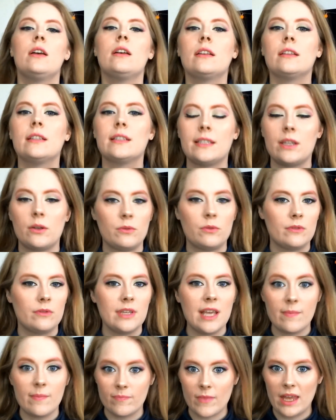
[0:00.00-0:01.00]
So
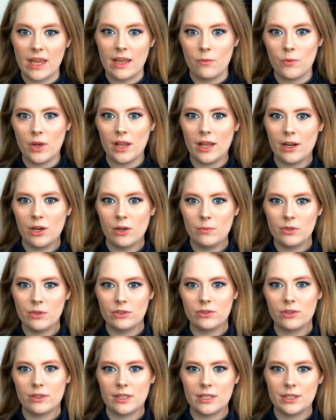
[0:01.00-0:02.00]
yeah, well, I hope you
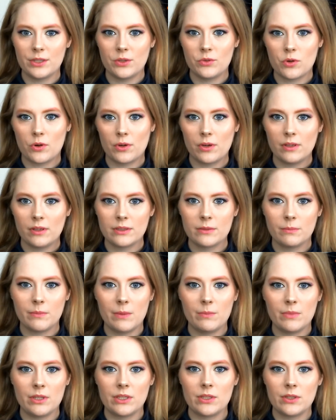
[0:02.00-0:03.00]
enjoyed this tutorial. So
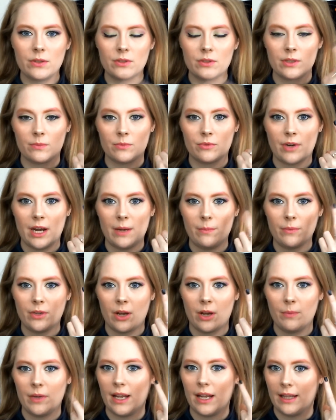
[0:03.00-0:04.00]
remember to subscribe,
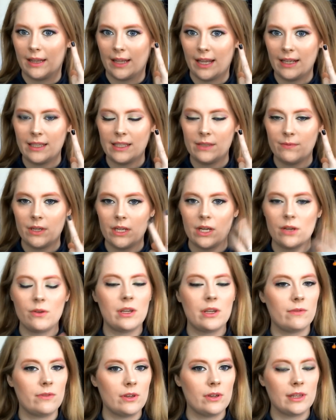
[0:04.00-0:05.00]
comment and like this video
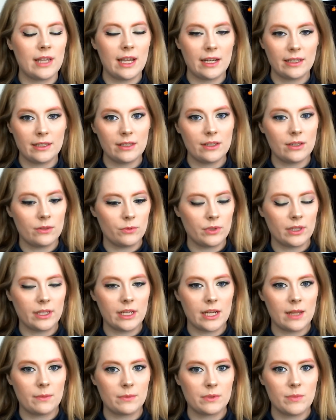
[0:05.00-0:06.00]
if you liked it. It really
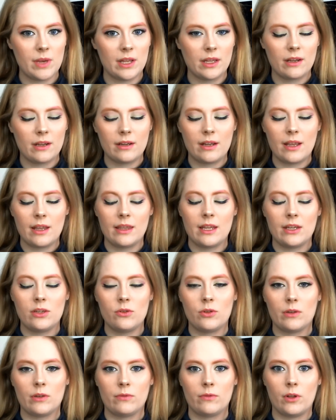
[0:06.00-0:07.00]
helps me out. And then you
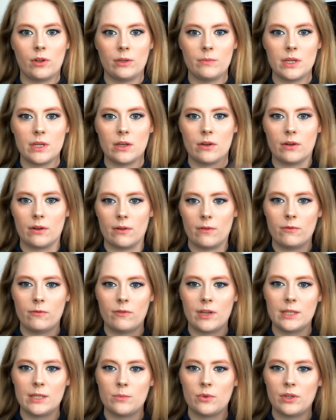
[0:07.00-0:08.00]
can follow me on
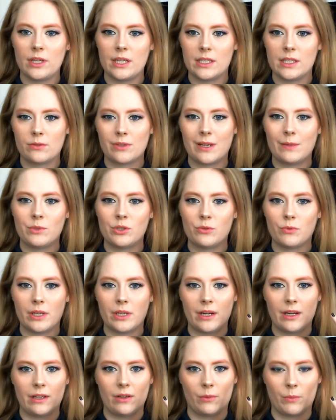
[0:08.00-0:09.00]
Facebook, Instagram, Twitter
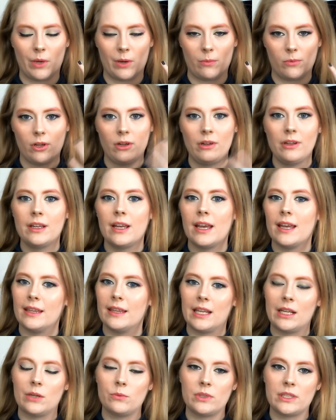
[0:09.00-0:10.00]
and on my blog. And
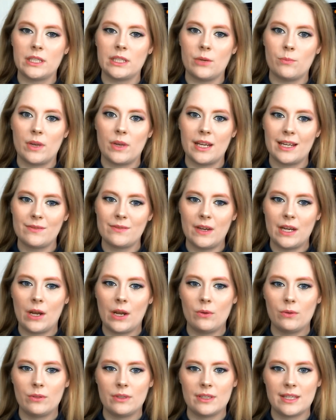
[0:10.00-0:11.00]
then I will see you in my next video.
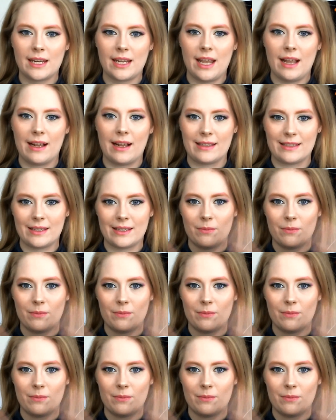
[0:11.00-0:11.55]
Take care guys.